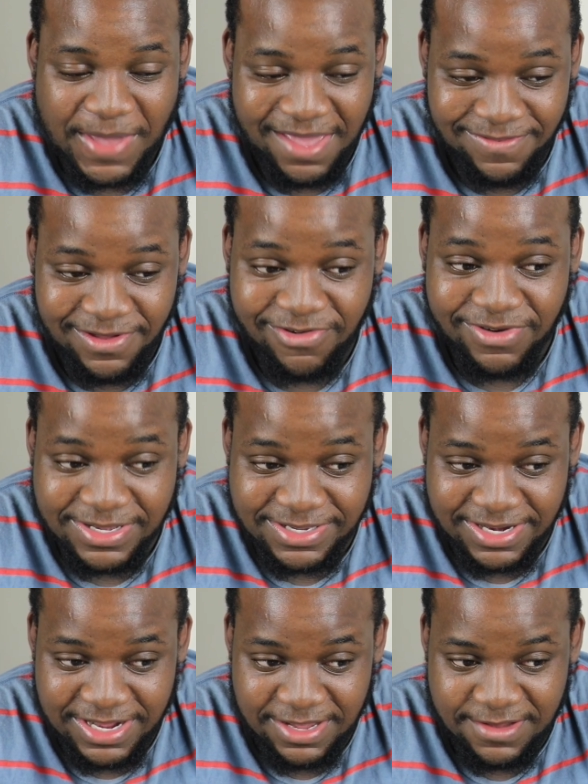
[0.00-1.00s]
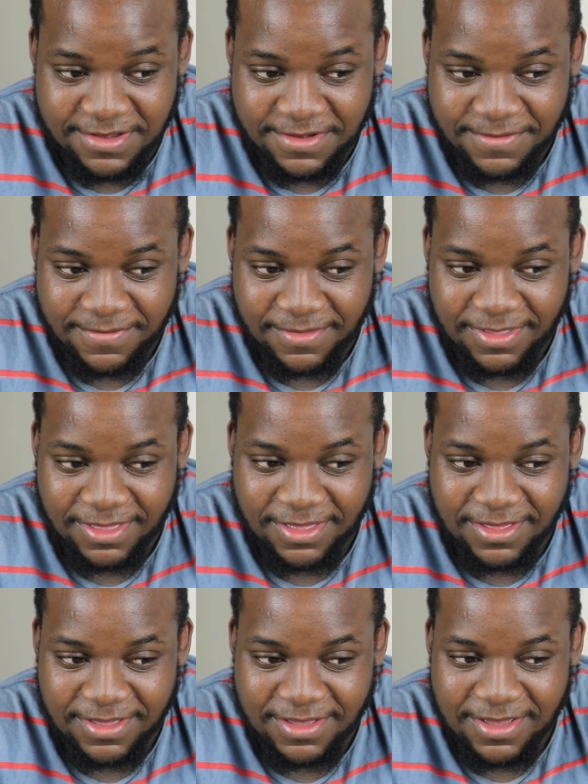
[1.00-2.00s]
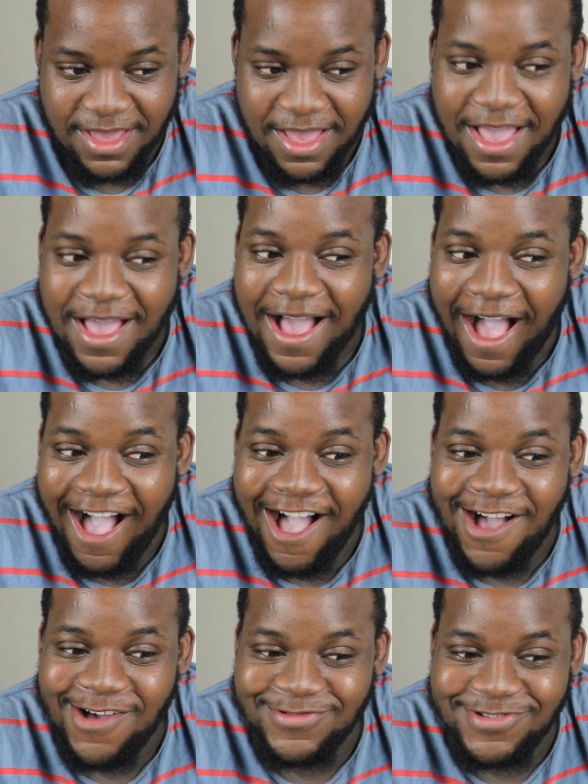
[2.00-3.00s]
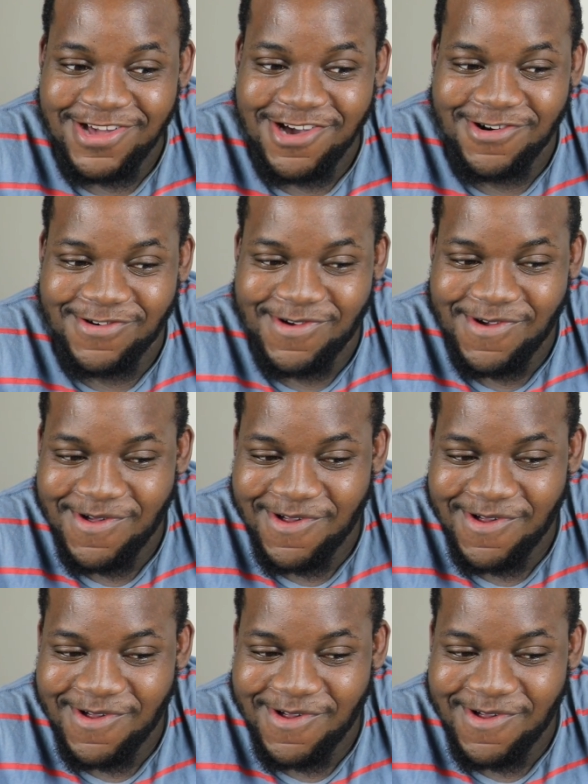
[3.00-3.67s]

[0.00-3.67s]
Baby Grizzly, I don't know.